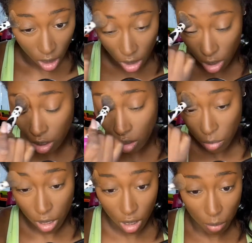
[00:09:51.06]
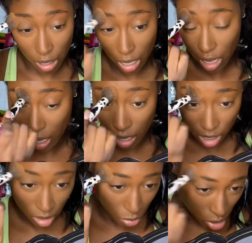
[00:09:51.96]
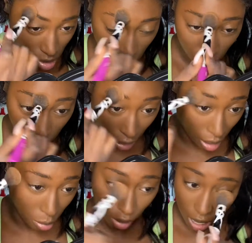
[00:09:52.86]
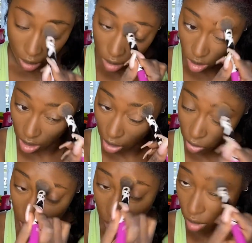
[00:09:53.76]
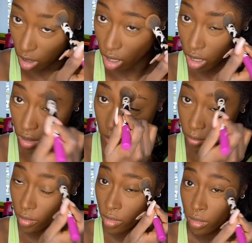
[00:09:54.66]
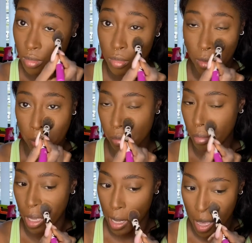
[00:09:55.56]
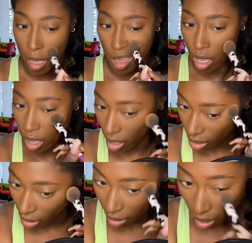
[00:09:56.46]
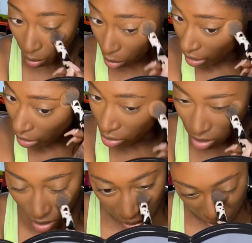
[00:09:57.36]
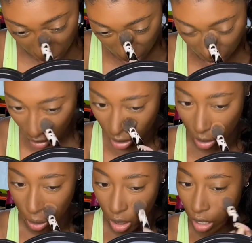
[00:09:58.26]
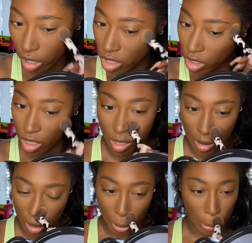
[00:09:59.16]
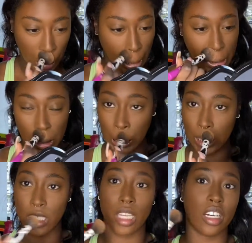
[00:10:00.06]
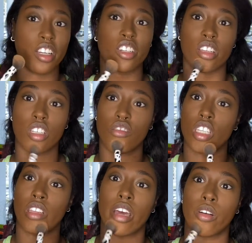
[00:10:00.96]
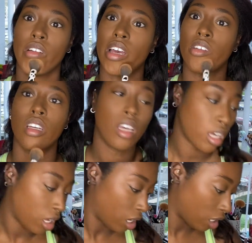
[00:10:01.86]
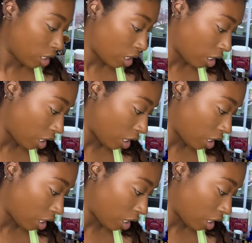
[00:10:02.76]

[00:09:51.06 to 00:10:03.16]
a little bit on my eyes, mostly on my eyebrows, so that when I put on my brows, it actually, you know, takes to the skin and it doesn't just slide around. And then